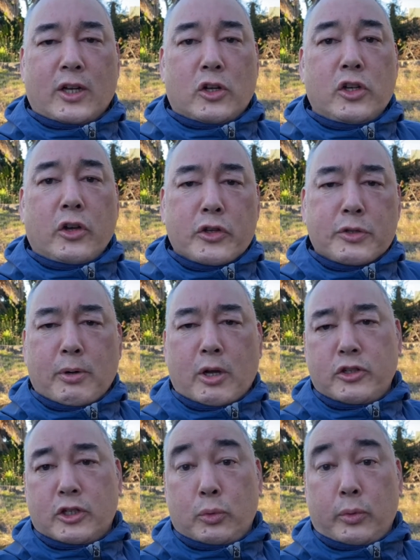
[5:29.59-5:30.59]
And I'll share those
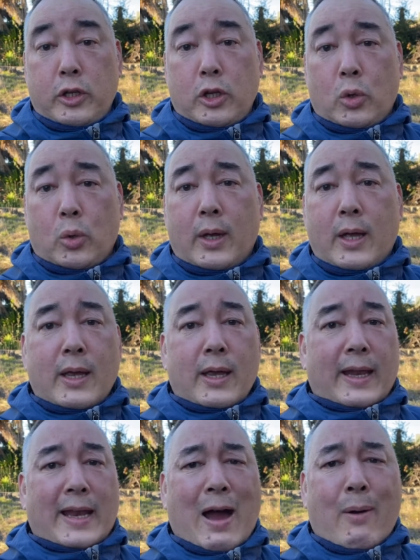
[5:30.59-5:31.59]
projects with you
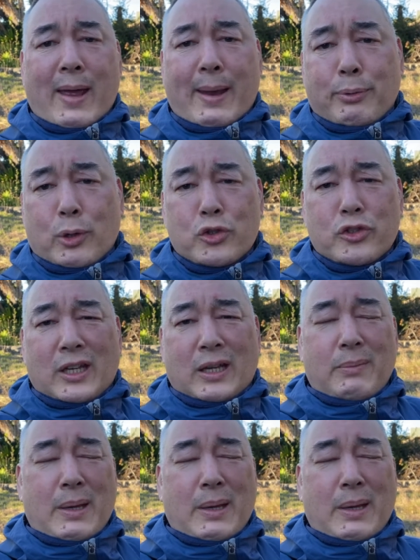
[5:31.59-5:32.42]
and how I approach them,